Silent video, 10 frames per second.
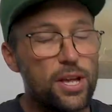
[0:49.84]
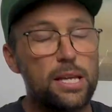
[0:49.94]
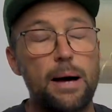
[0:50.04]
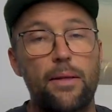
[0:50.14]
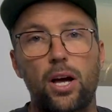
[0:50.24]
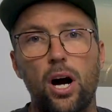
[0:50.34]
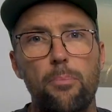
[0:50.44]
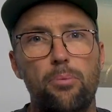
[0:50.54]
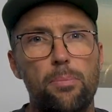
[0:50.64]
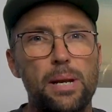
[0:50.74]
thinking about the
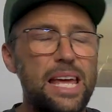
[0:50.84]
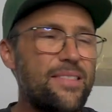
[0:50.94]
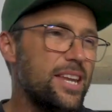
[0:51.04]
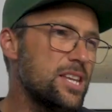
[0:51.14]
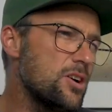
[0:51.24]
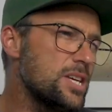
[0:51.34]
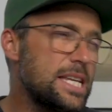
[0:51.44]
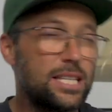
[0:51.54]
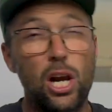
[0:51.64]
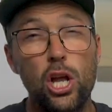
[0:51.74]
kite properly. They know they
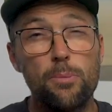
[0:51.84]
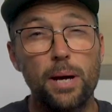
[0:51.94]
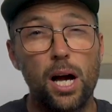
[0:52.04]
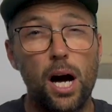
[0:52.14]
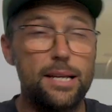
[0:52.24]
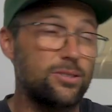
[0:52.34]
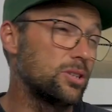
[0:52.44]
need to loop the kite,